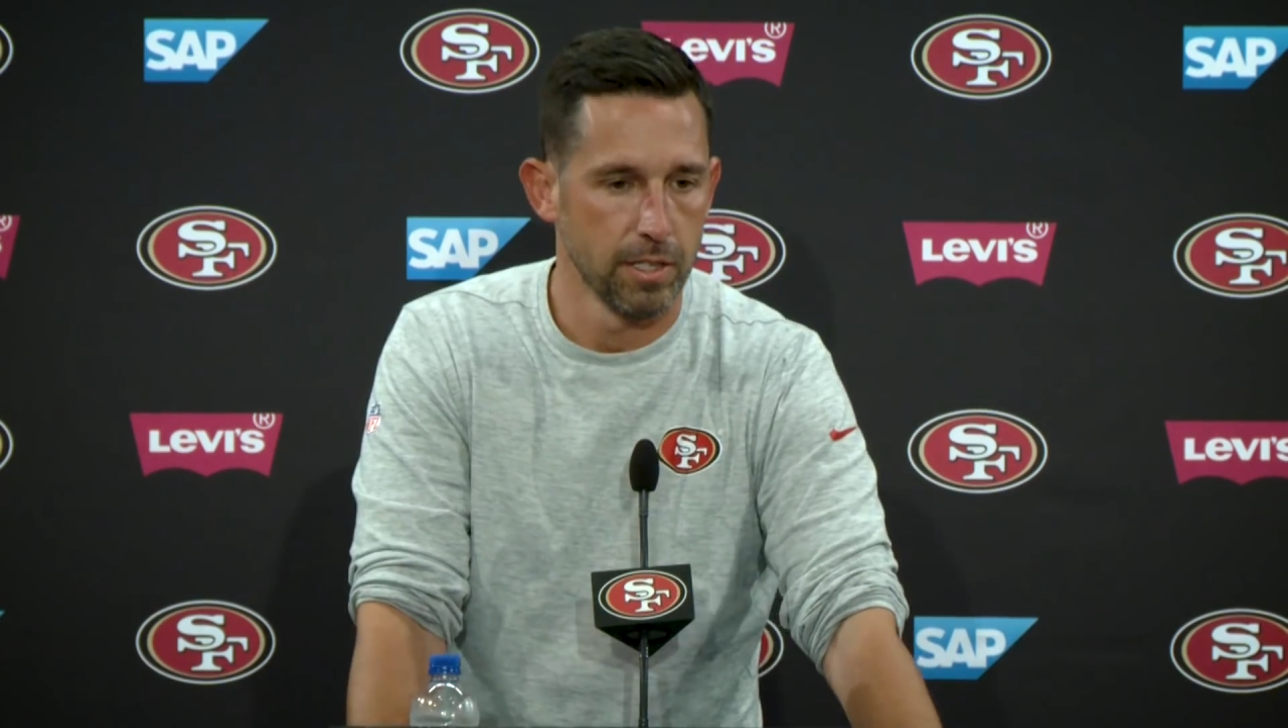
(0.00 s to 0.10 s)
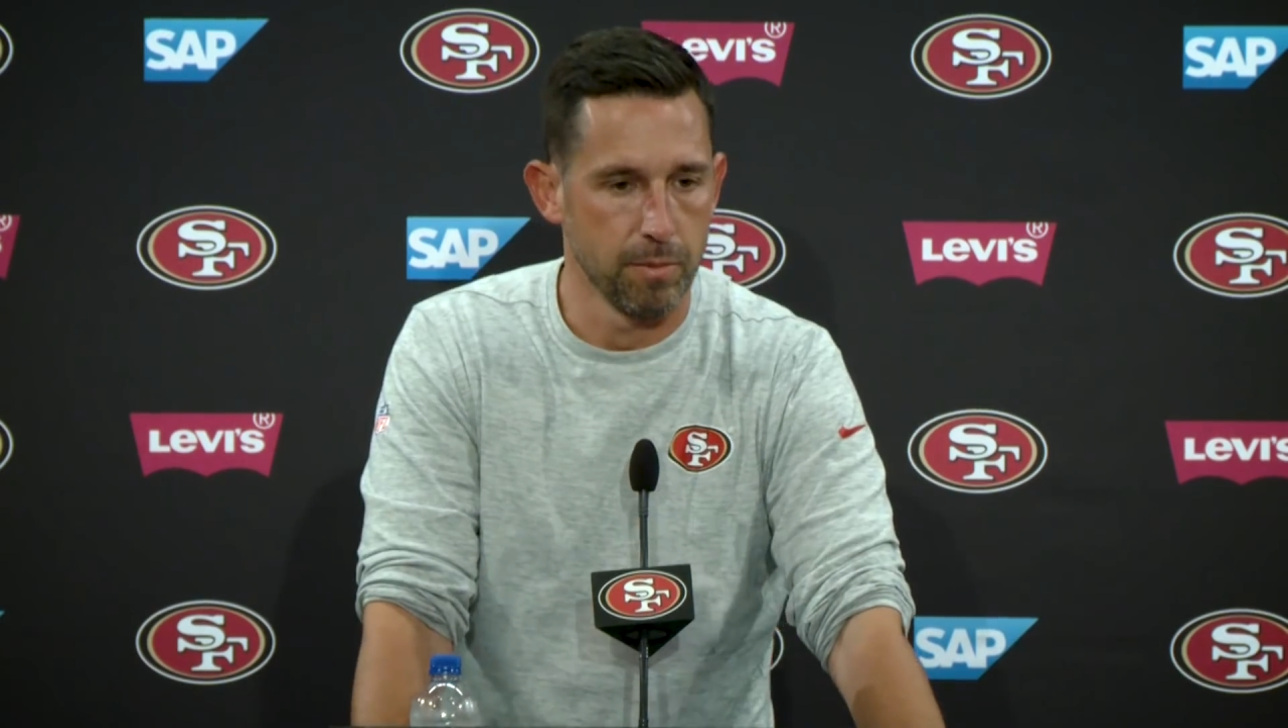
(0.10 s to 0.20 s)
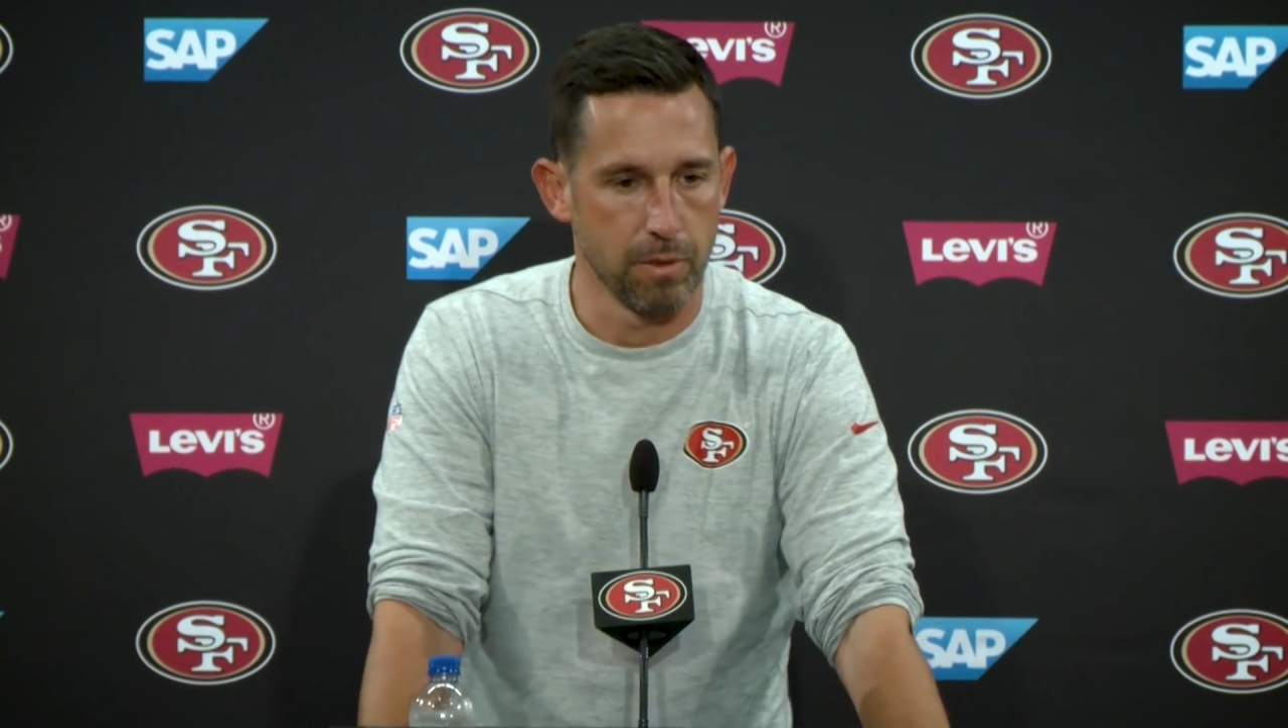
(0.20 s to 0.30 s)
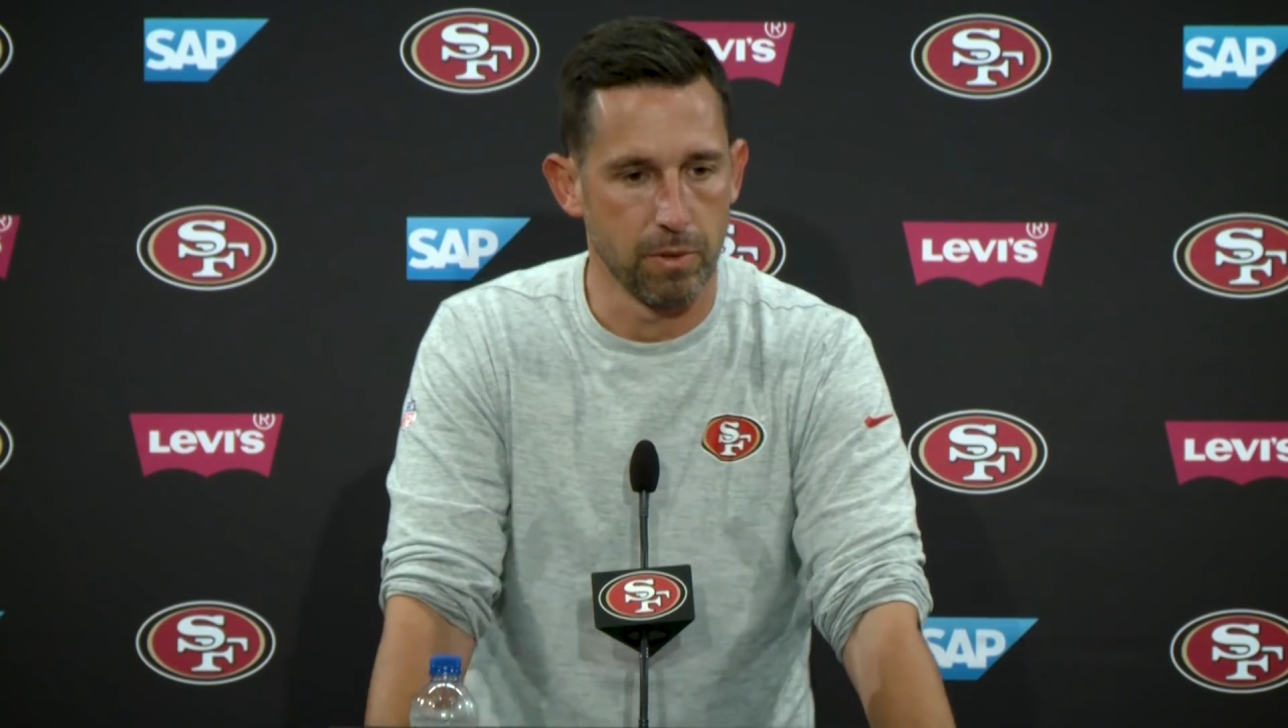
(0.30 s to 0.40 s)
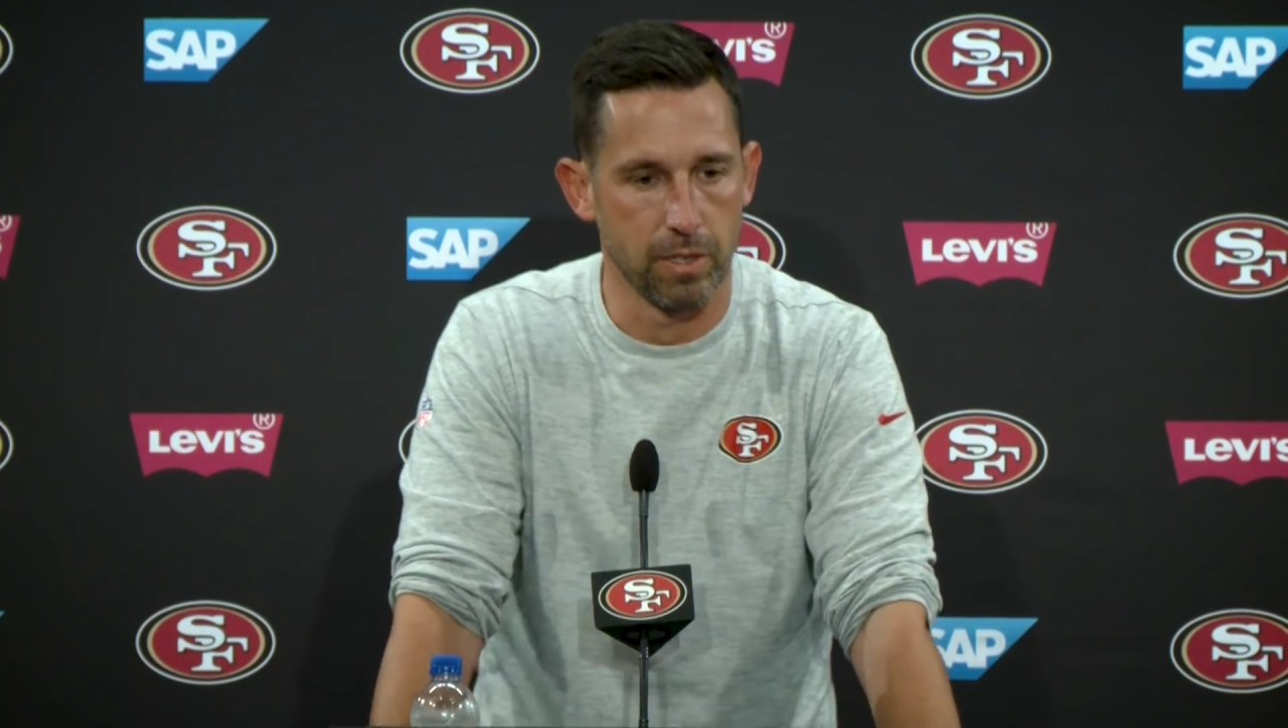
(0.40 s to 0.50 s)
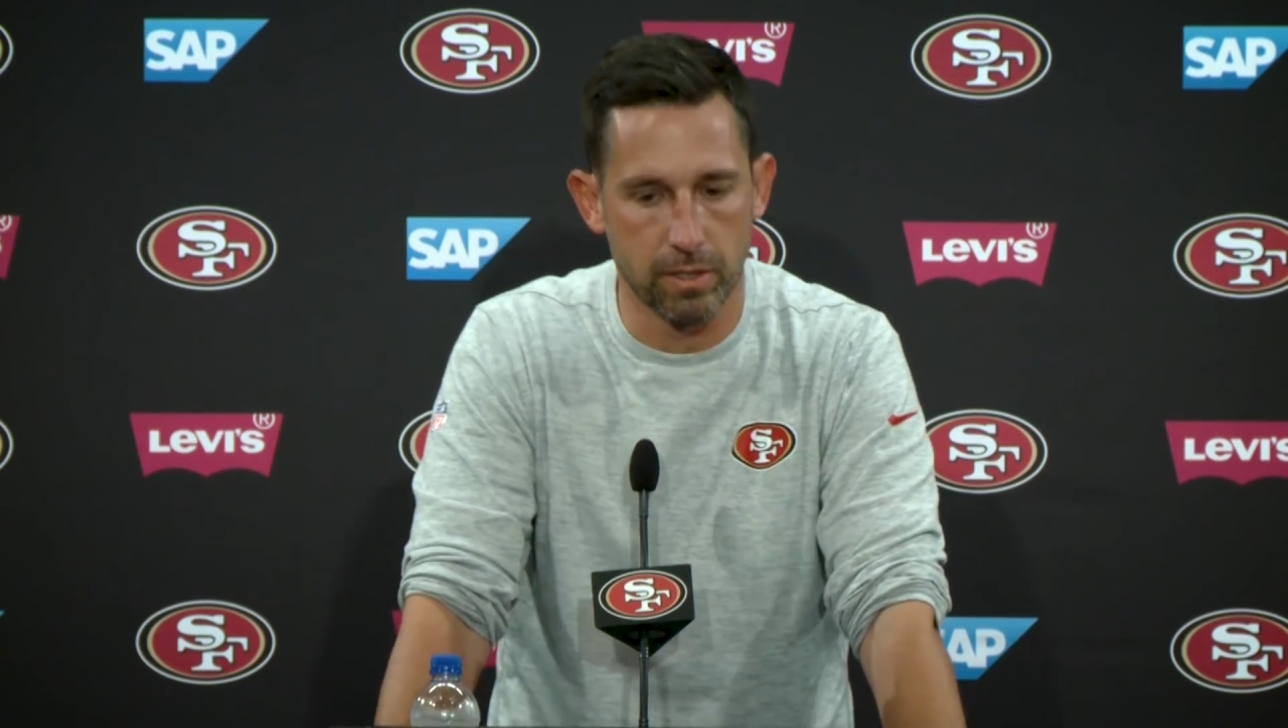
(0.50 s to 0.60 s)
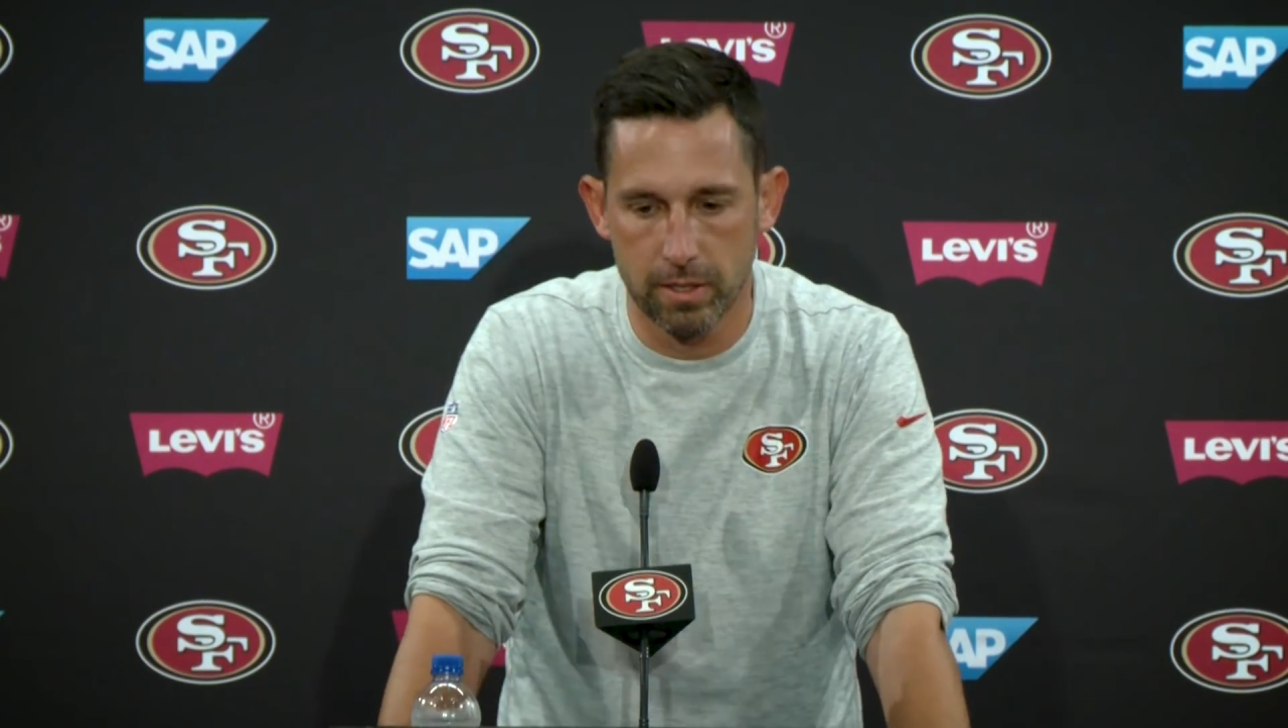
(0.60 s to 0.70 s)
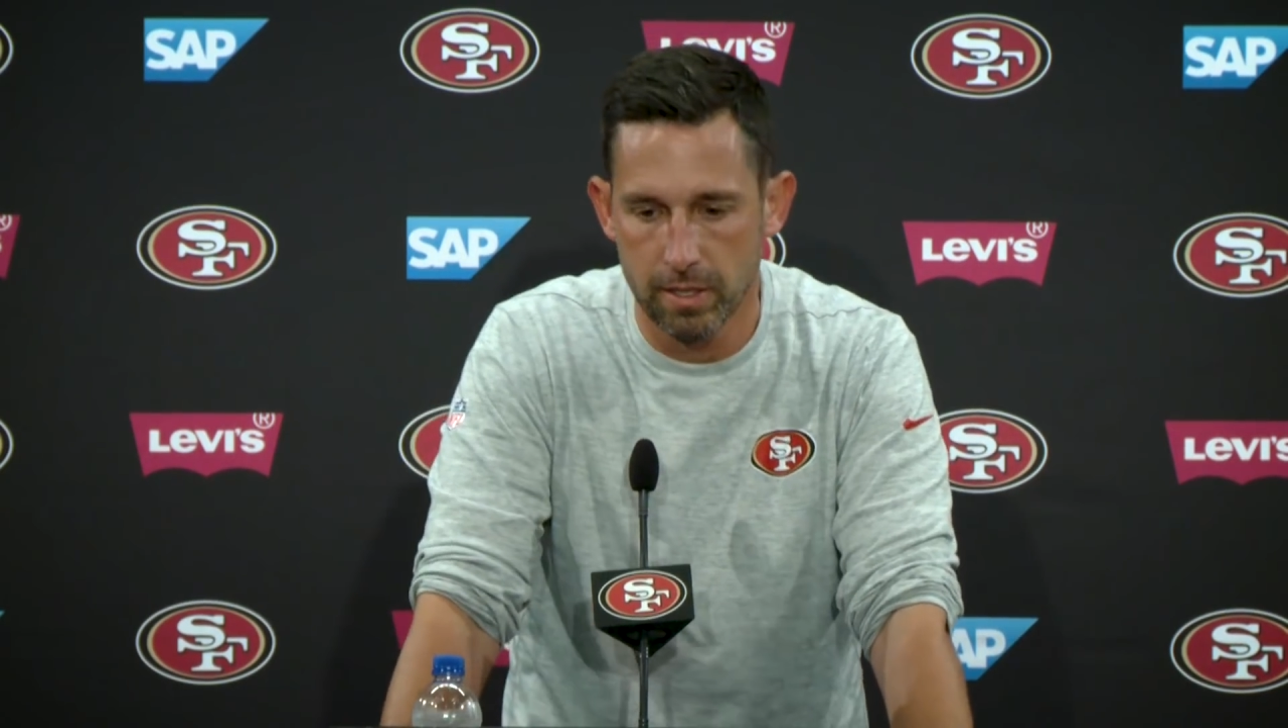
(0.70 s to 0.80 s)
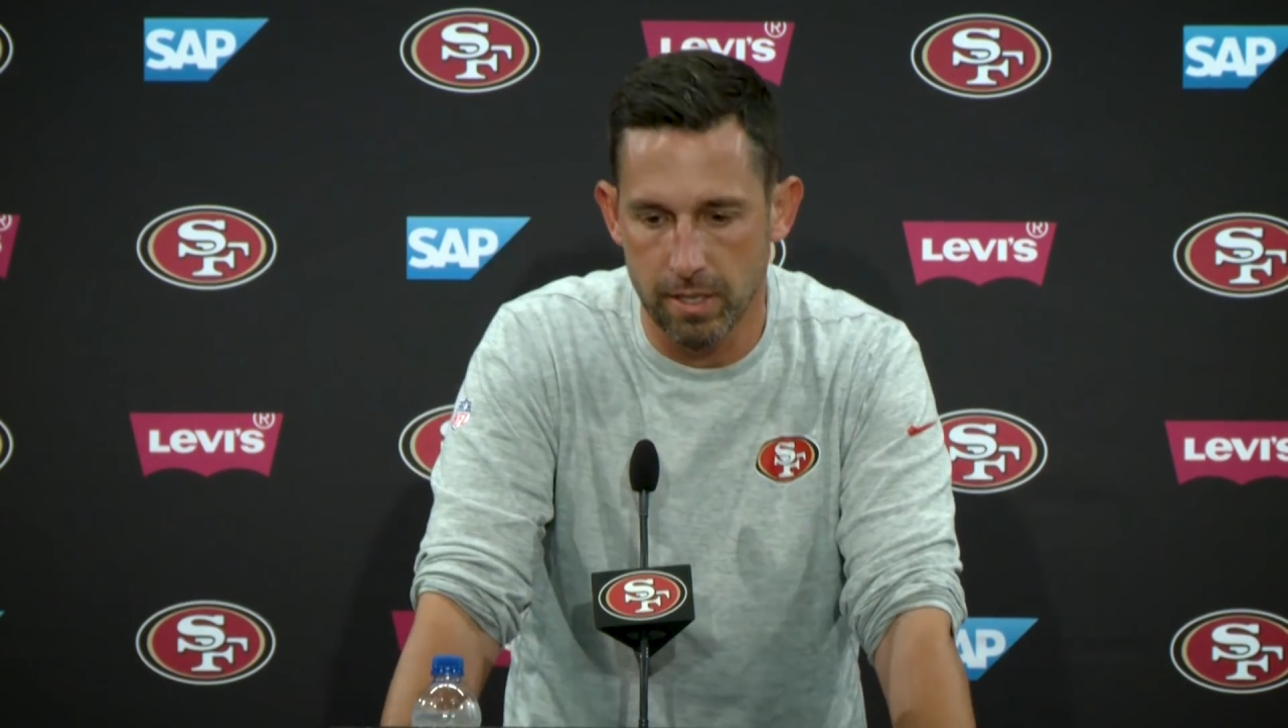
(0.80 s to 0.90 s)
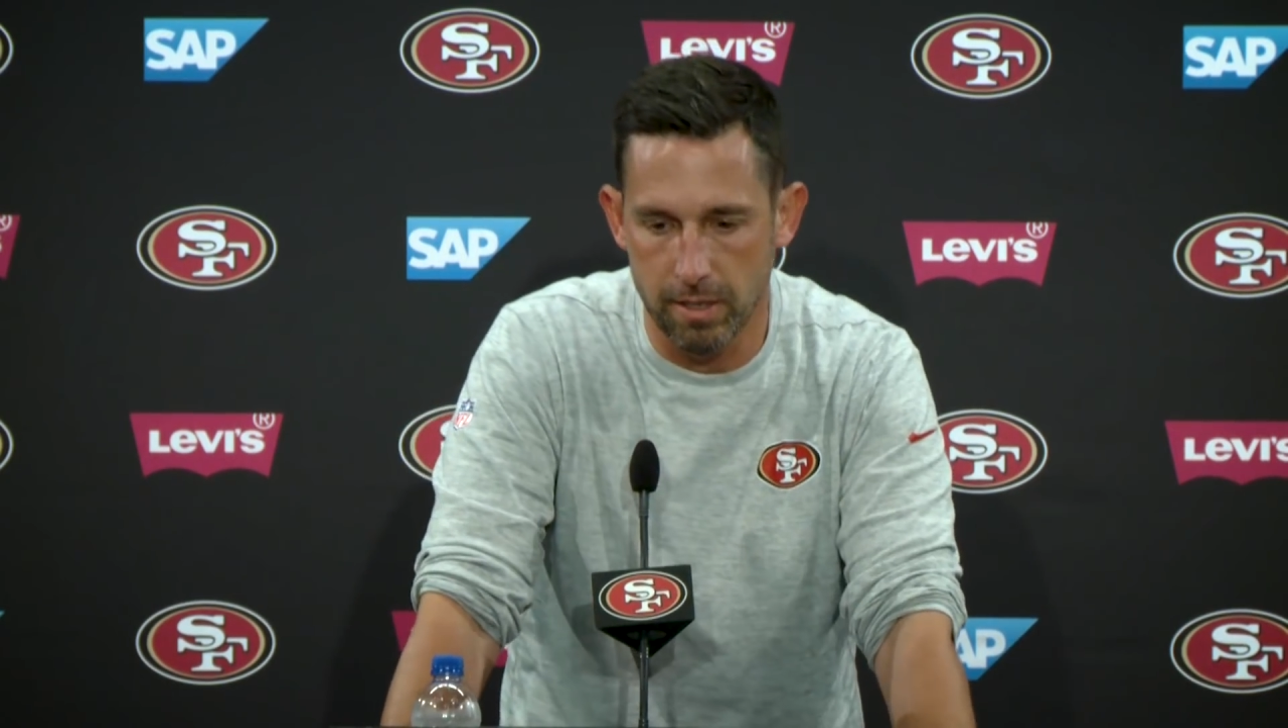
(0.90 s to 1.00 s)
I mean, we
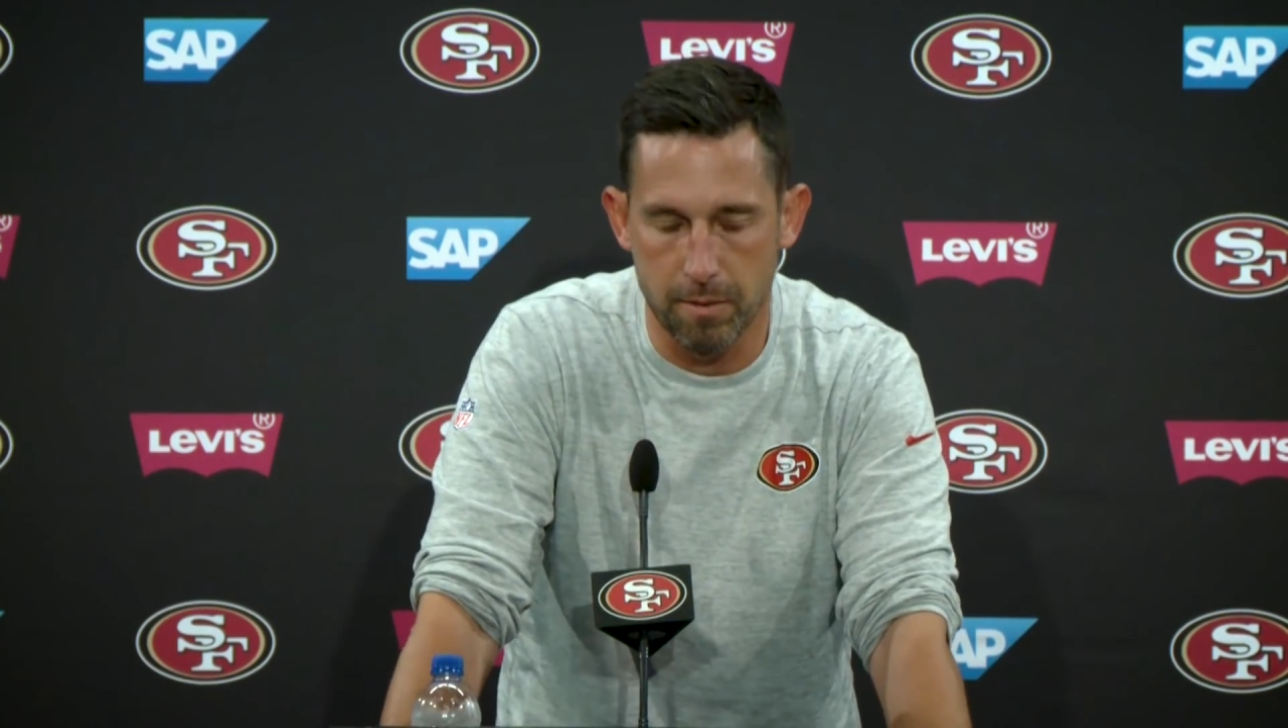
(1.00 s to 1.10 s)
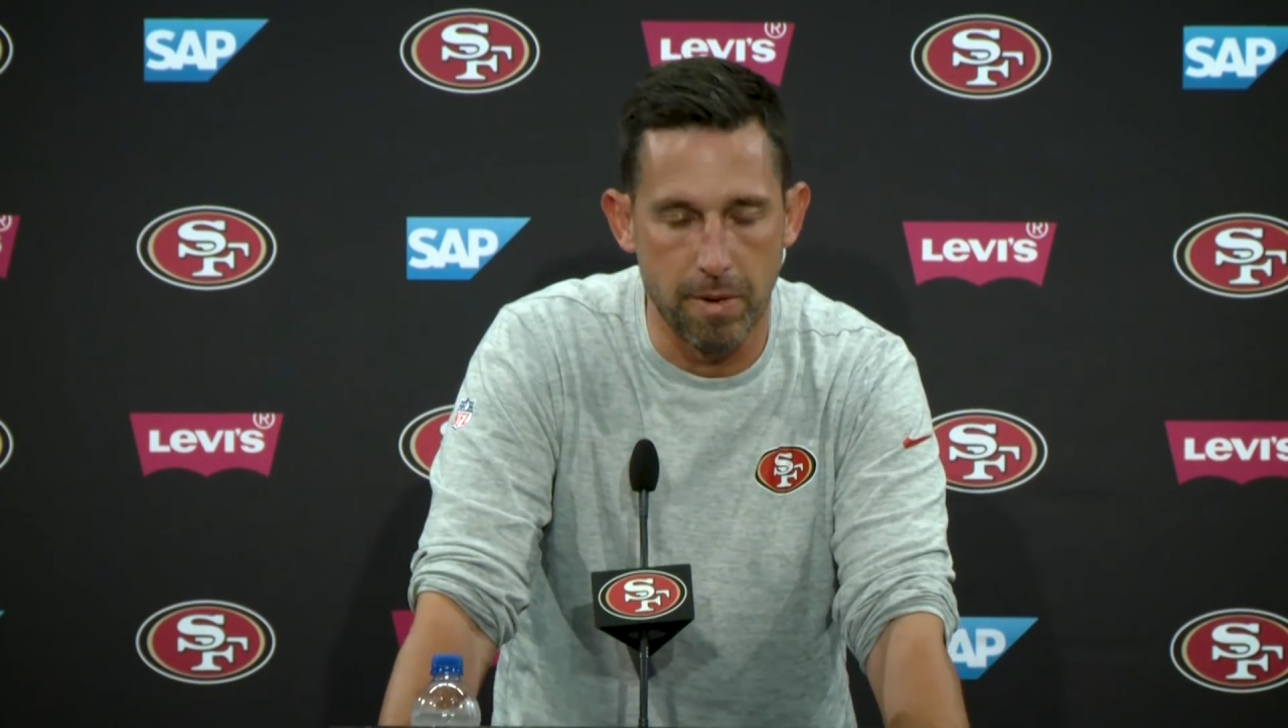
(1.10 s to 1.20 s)
it,